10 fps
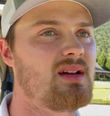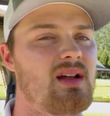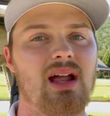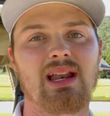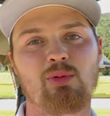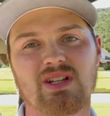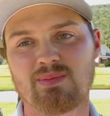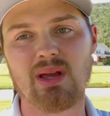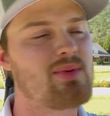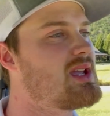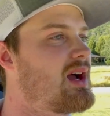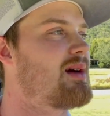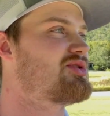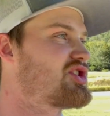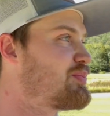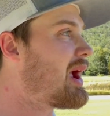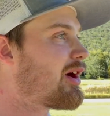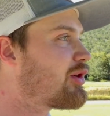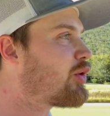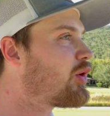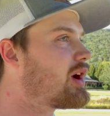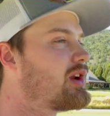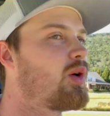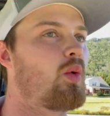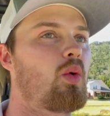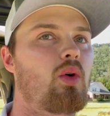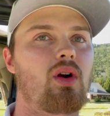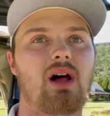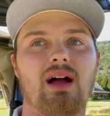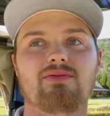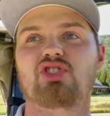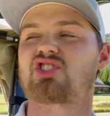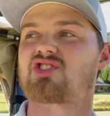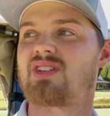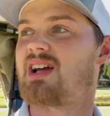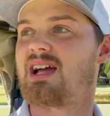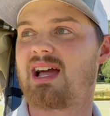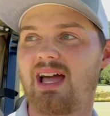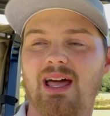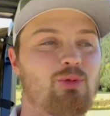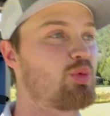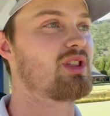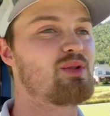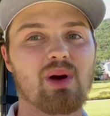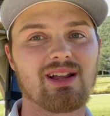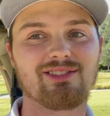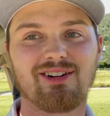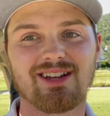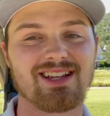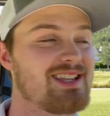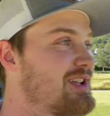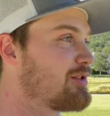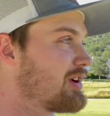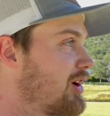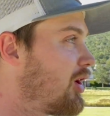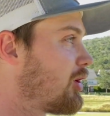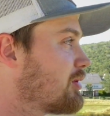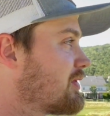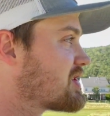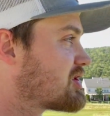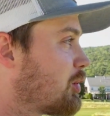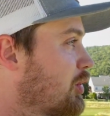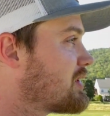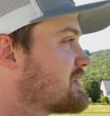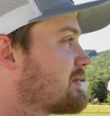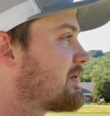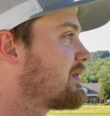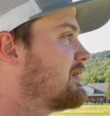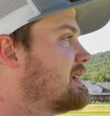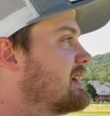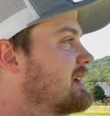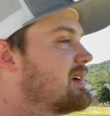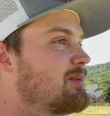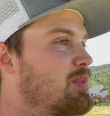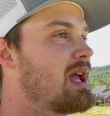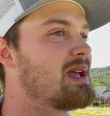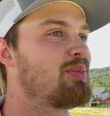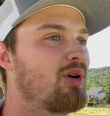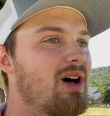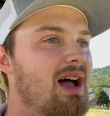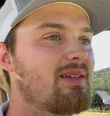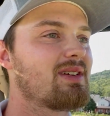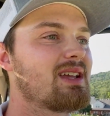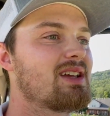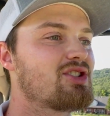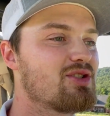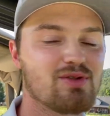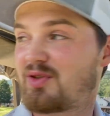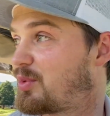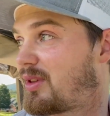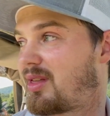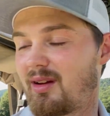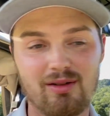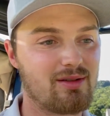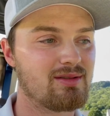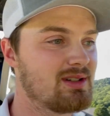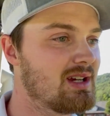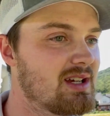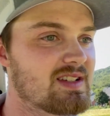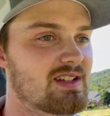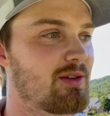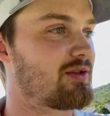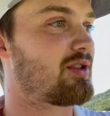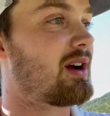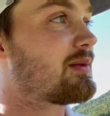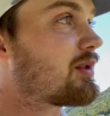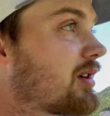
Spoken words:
Anyways, maybe I'm just paranoid or I've just had really bad luck in hearing all of the stories of people having issues with their stealth driver.